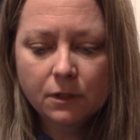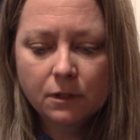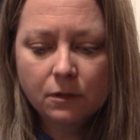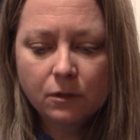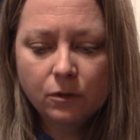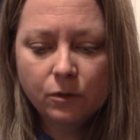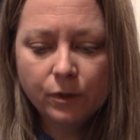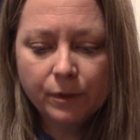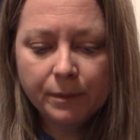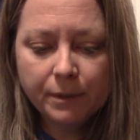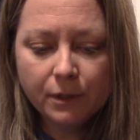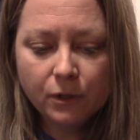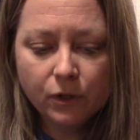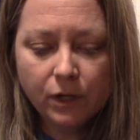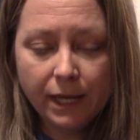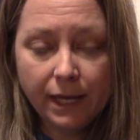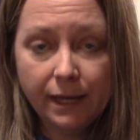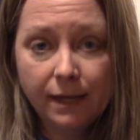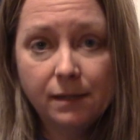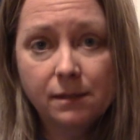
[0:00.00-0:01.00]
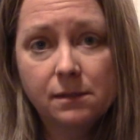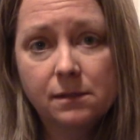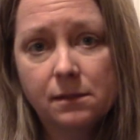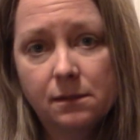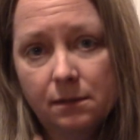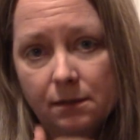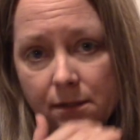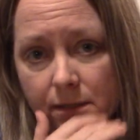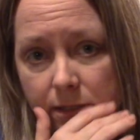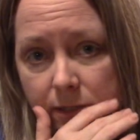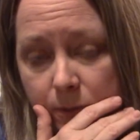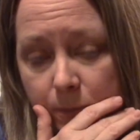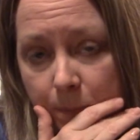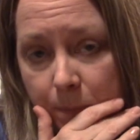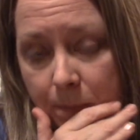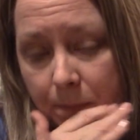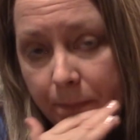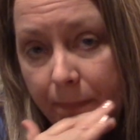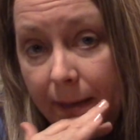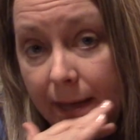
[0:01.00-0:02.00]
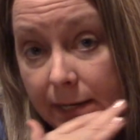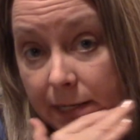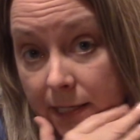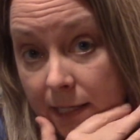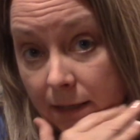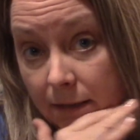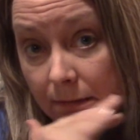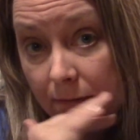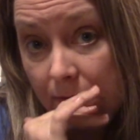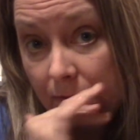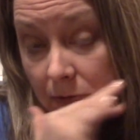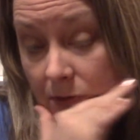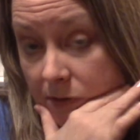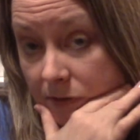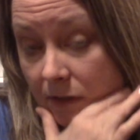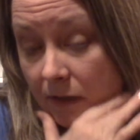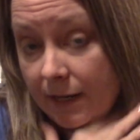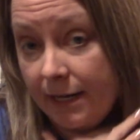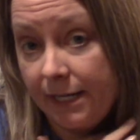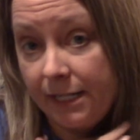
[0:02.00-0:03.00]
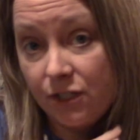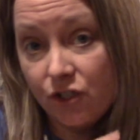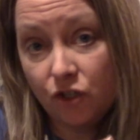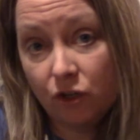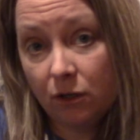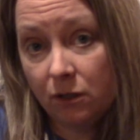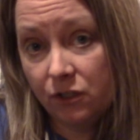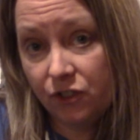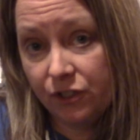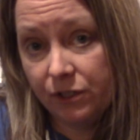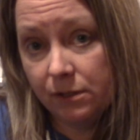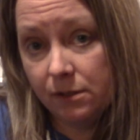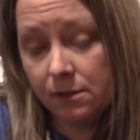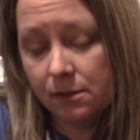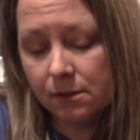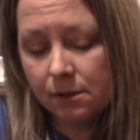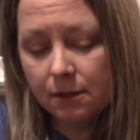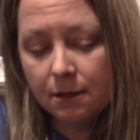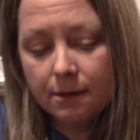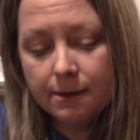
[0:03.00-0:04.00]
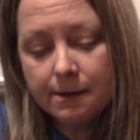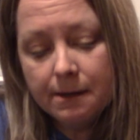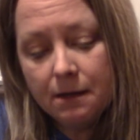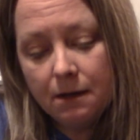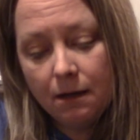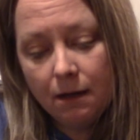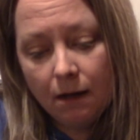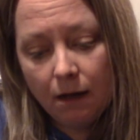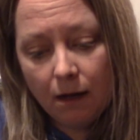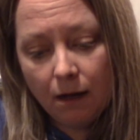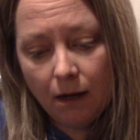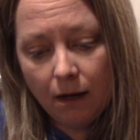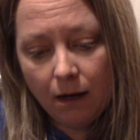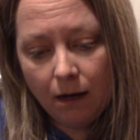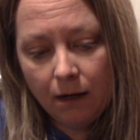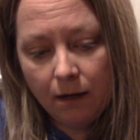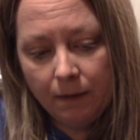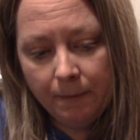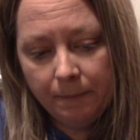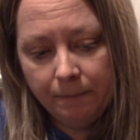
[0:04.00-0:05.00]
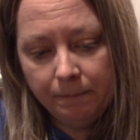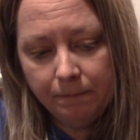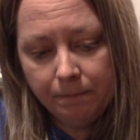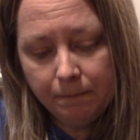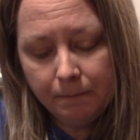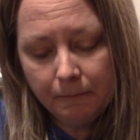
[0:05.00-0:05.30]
criminal case is pending, any charges. And